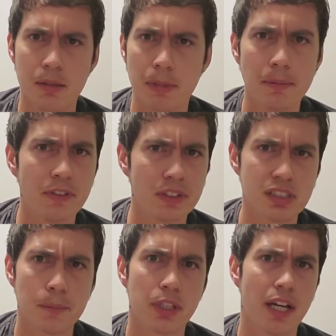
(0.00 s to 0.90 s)
maybe even
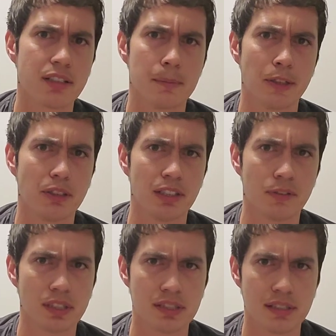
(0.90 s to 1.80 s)
some thoughts about the
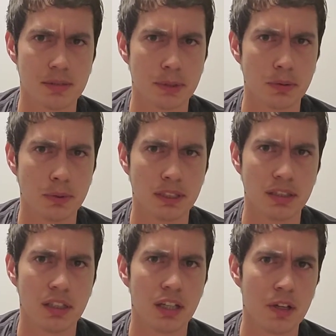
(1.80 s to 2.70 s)
differences
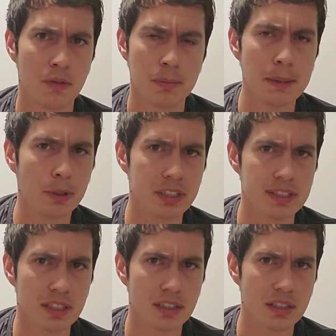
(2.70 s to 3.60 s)
between what people
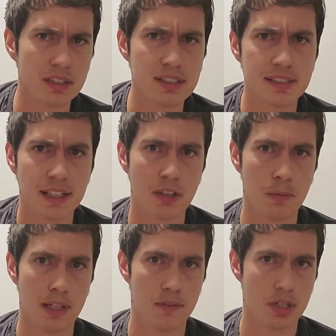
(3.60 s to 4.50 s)
consider the second
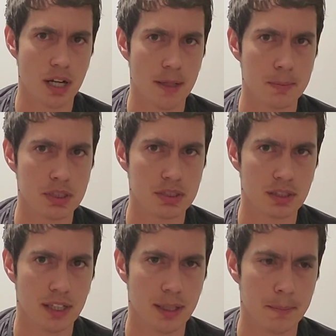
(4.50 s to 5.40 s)
wave shops,
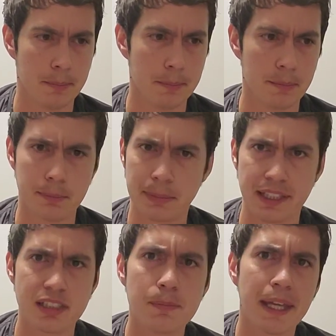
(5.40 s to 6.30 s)
the
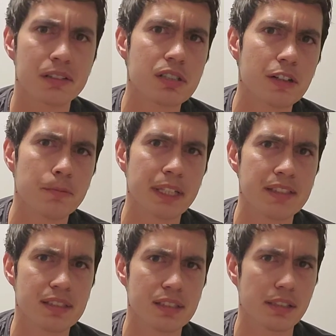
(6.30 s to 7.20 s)
expansion of
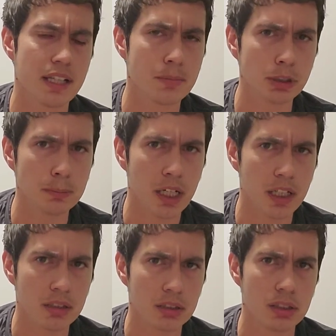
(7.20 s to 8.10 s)
places like Blue
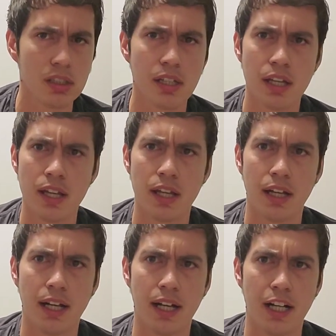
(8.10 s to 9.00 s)
Bottle,
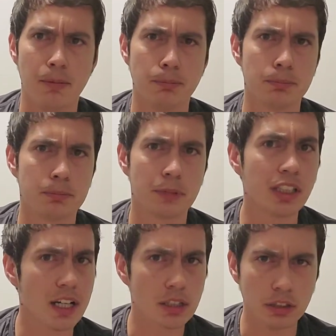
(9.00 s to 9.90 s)

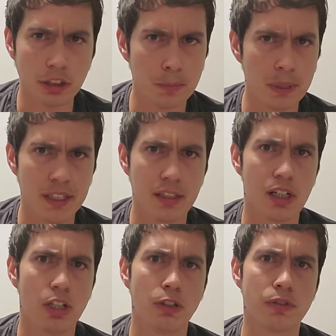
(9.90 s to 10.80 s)
La Colombe being
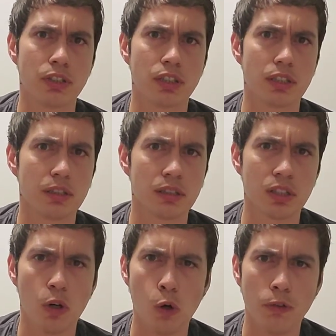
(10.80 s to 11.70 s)
all over
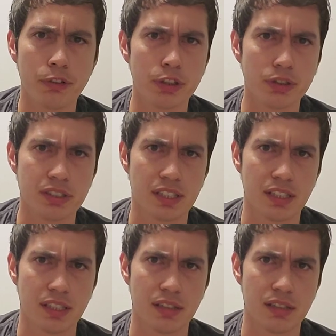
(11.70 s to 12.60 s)
Whole Foods
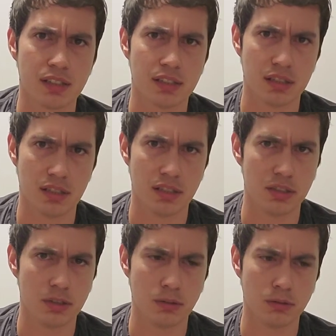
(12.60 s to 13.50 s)
and into the
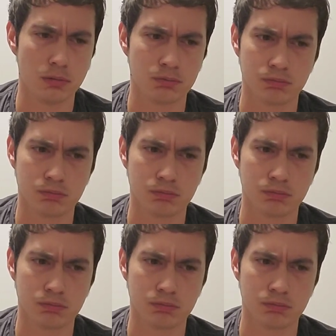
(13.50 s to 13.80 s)
new